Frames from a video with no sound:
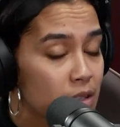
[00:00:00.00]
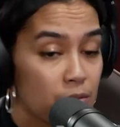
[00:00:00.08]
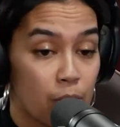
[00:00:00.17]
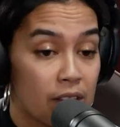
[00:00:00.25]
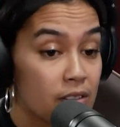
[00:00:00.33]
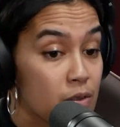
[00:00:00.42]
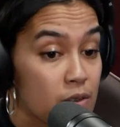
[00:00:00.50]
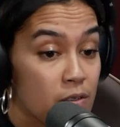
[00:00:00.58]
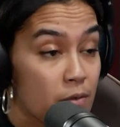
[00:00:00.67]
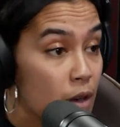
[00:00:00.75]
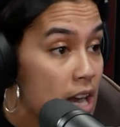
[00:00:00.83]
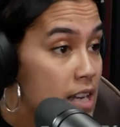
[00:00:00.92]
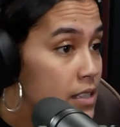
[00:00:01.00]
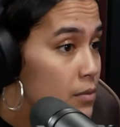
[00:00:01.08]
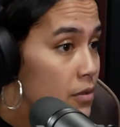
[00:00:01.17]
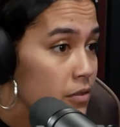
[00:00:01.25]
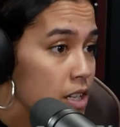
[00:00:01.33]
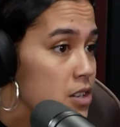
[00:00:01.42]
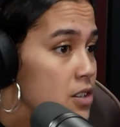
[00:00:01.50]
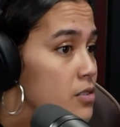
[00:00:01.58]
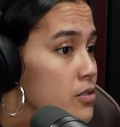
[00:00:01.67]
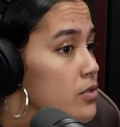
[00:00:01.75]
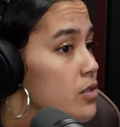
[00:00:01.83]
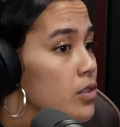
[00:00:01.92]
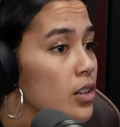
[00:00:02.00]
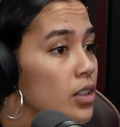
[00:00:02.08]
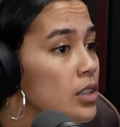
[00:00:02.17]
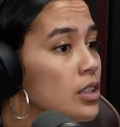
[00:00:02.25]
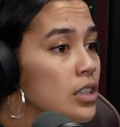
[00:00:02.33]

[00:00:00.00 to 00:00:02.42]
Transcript: whether it's with your friends, professionals, or,